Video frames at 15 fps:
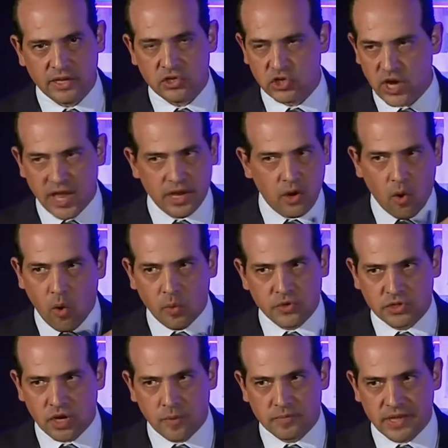China always
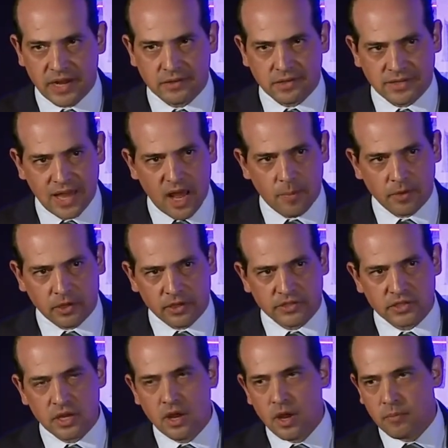comes out at the top of the list,